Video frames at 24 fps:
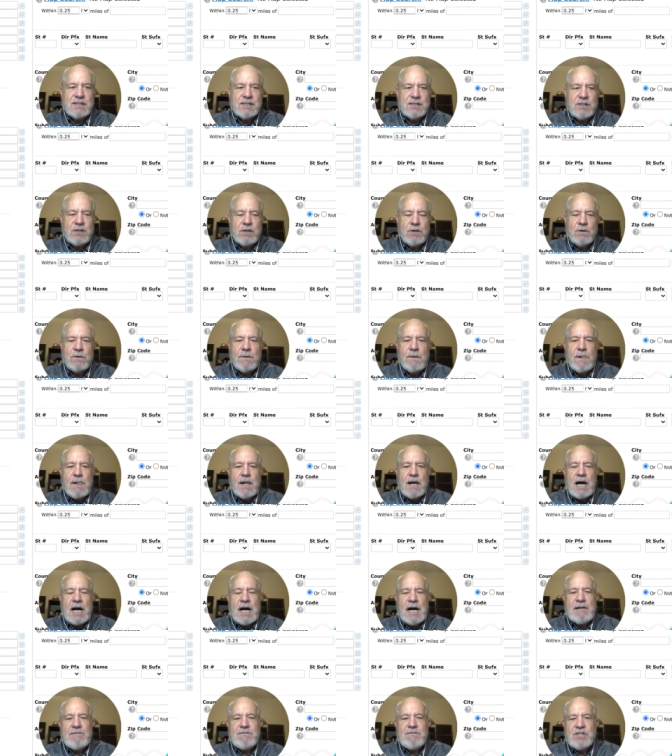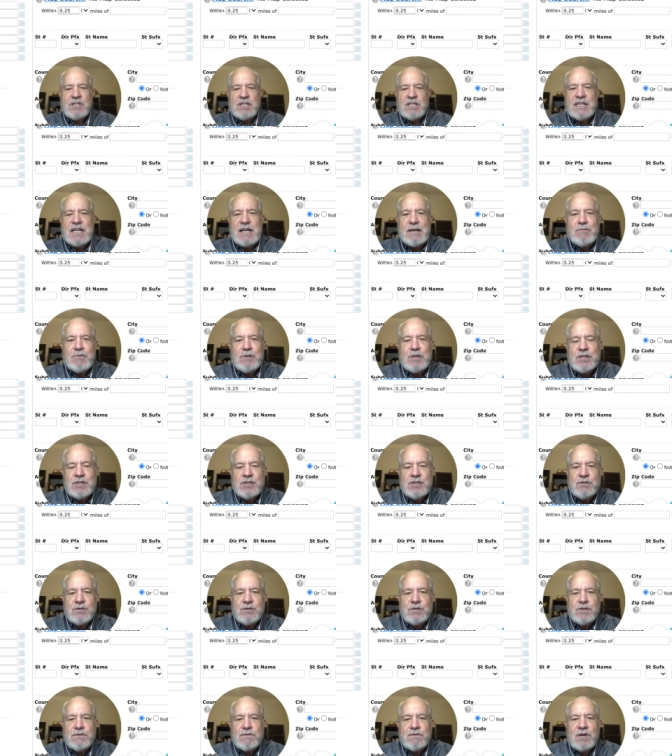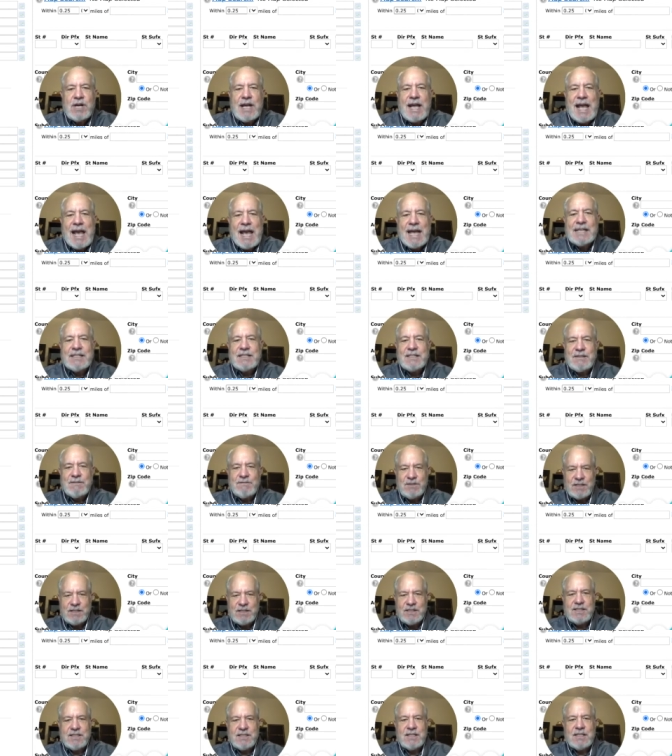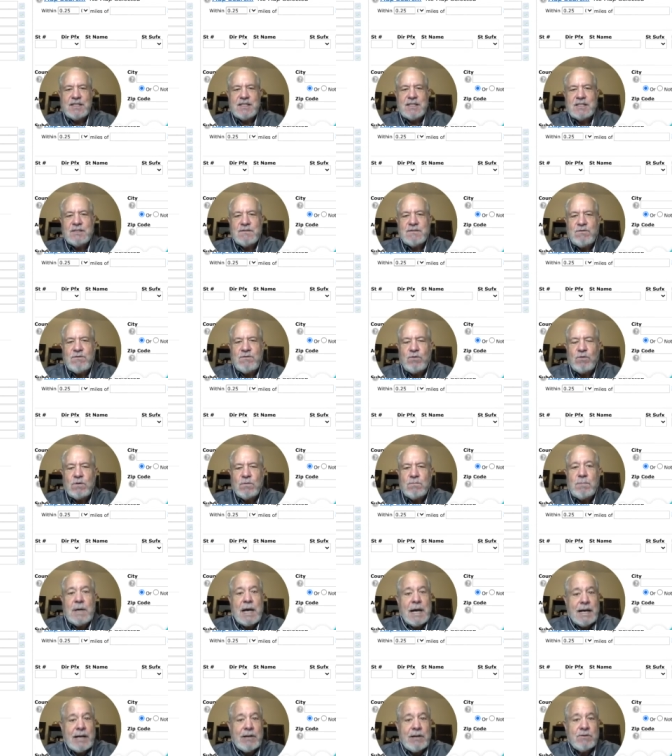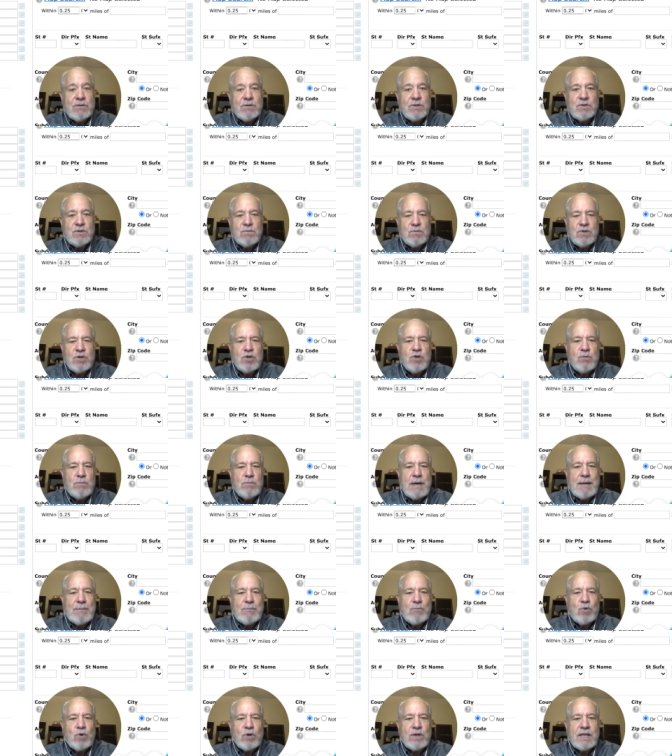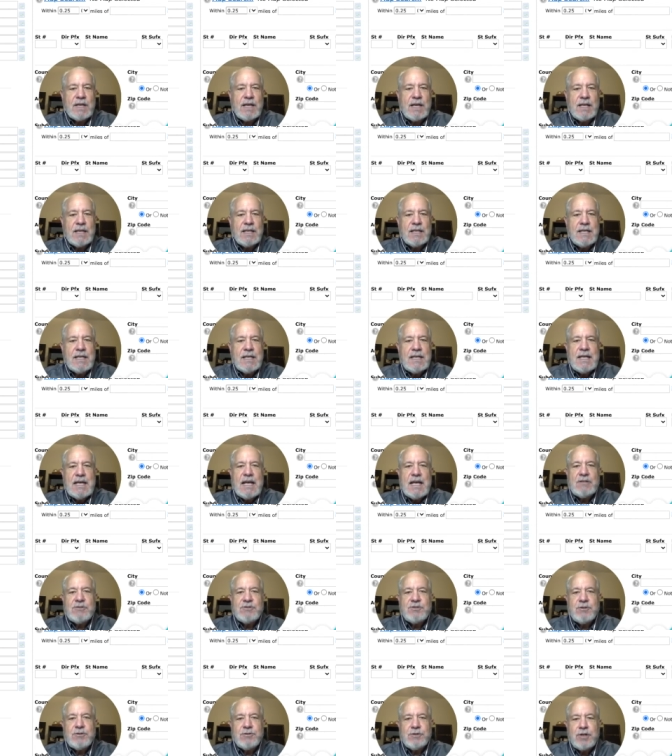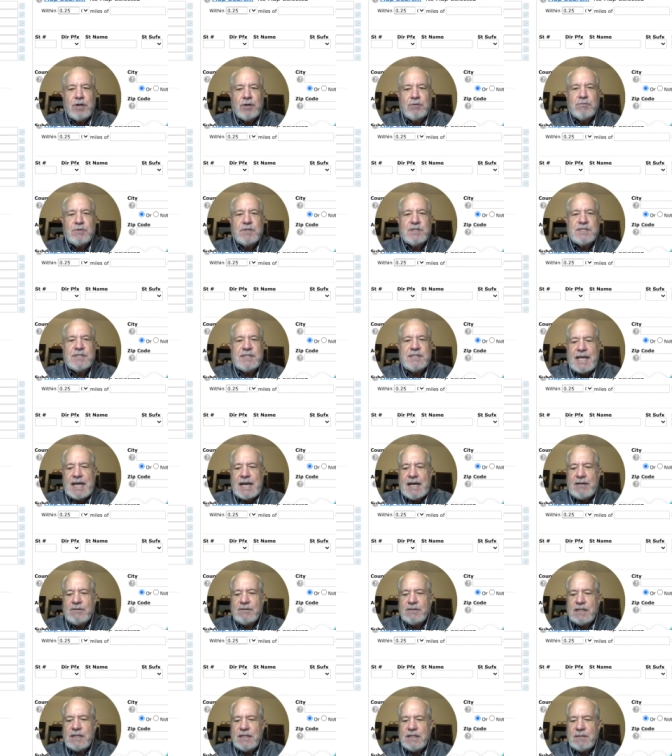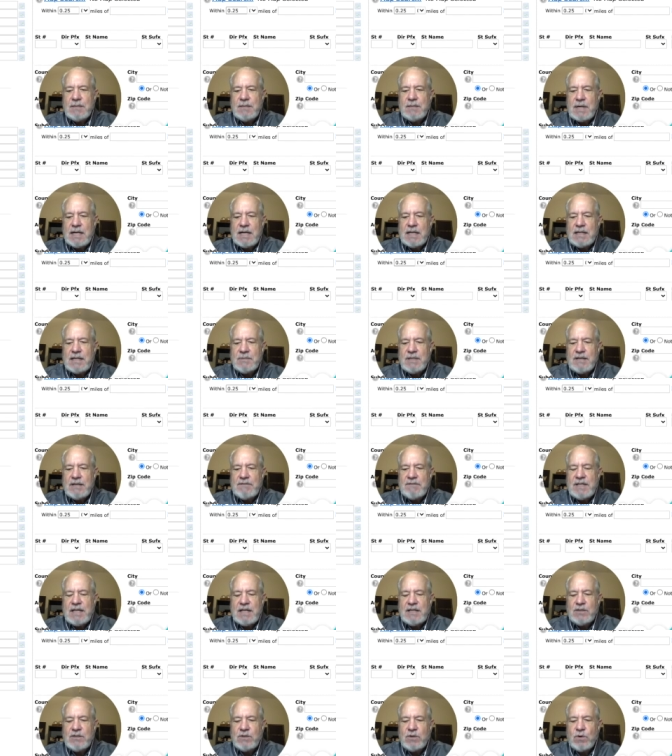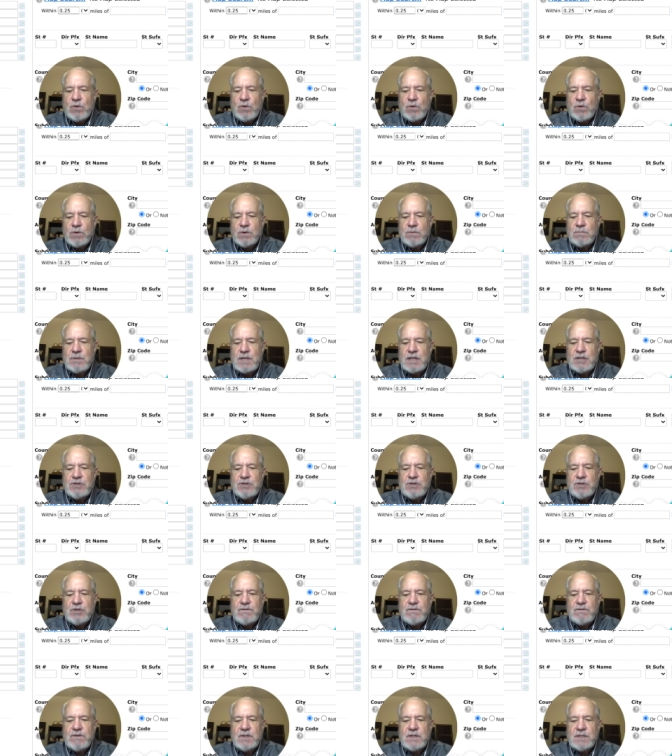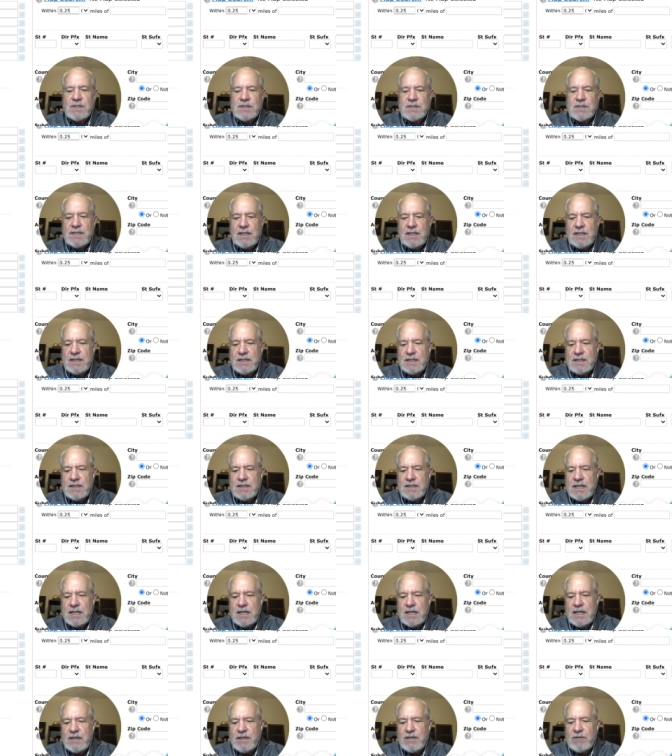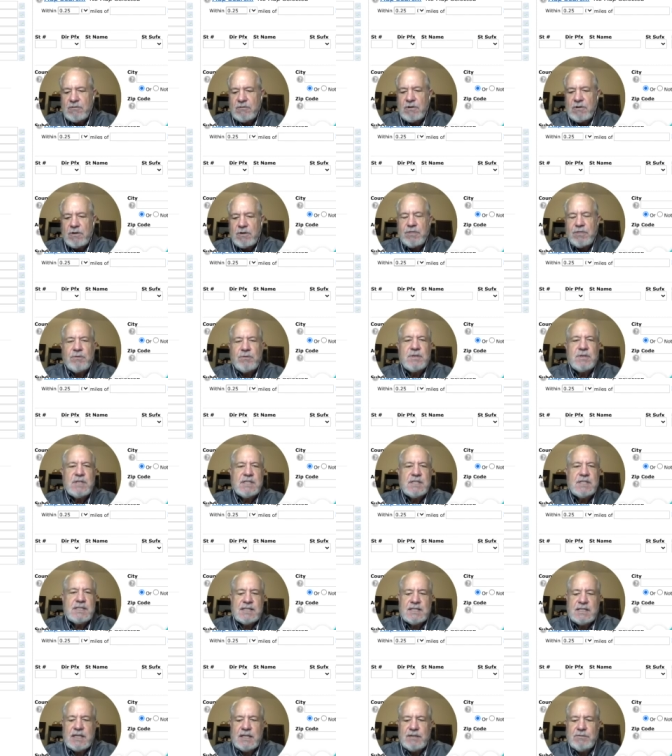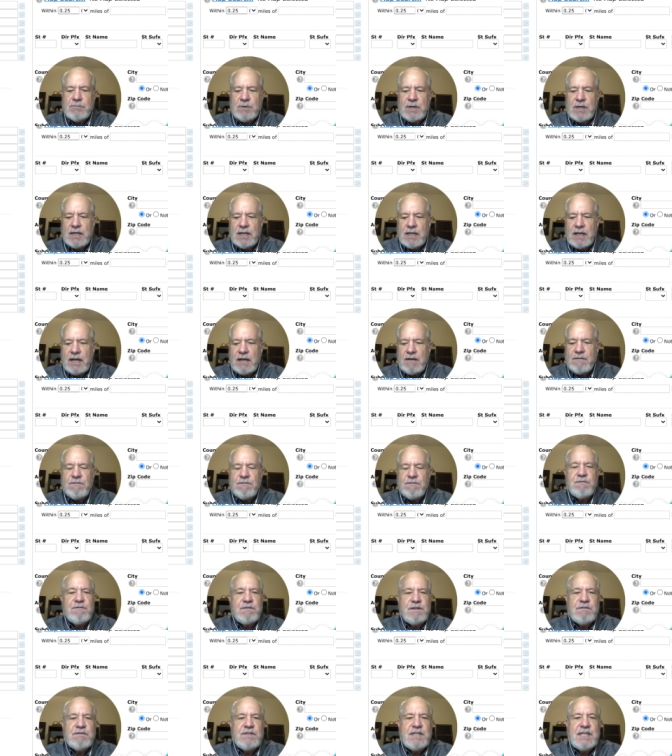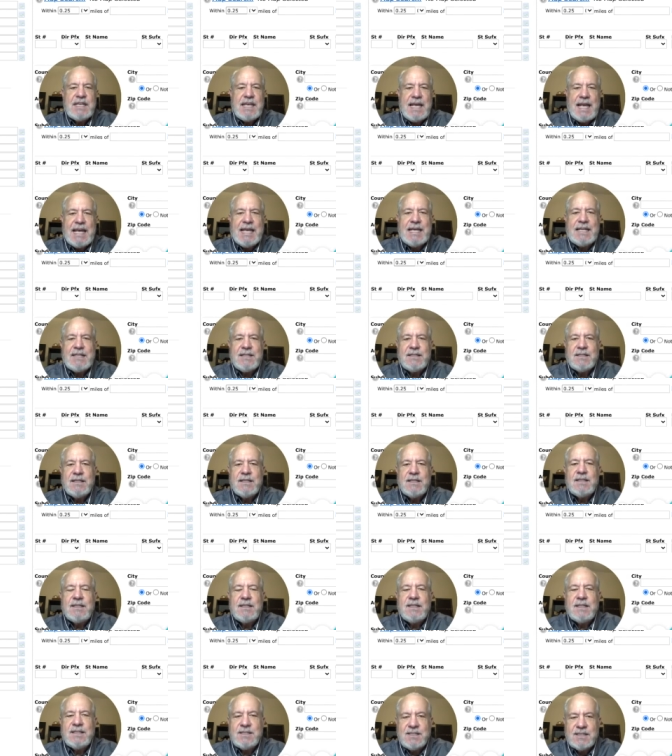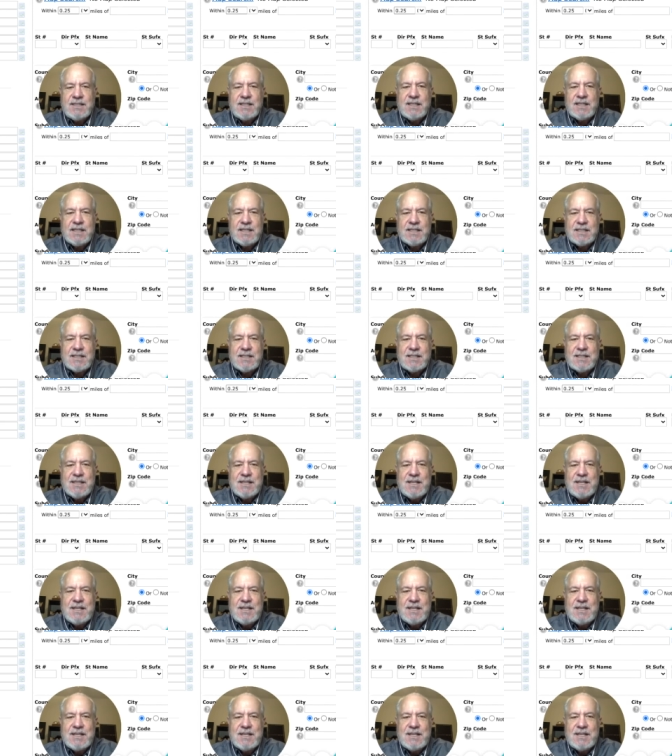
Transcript: So Obviously, I want to search for active listings for buyers with whom I'm working. And you'll notice down in the bottom left hand corner, I'm not sure if you can see this, there are 3,658 listings.